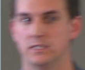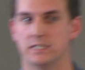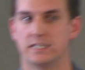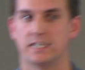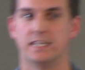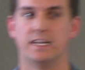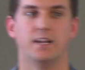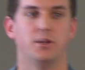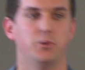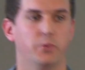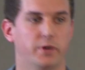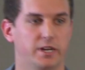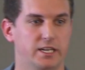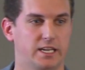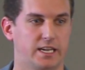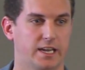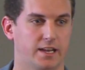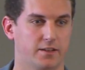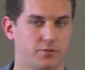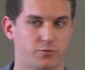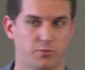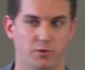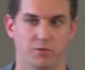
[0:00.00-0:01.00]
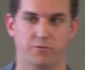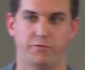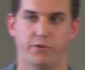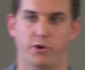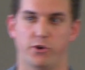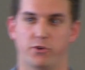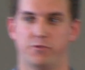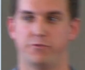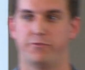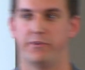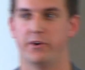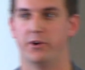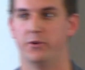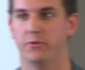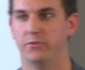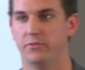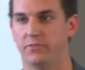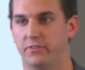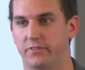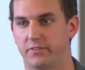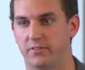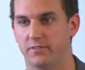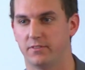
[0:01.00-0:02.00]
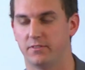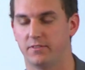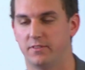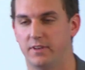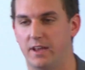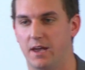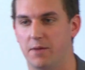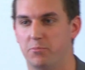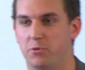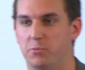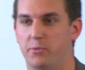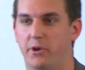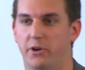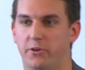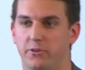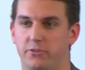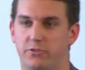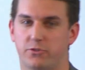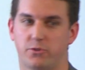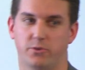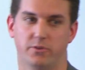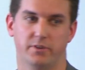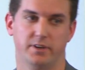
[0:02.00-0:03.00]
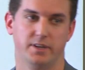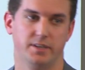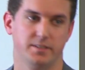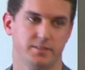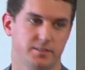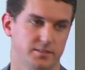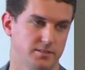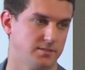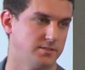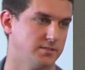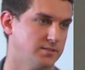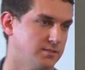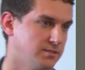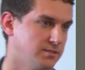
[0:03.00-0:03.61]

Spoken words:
Can anyone guess what Vodafone's Net Promoter Score is?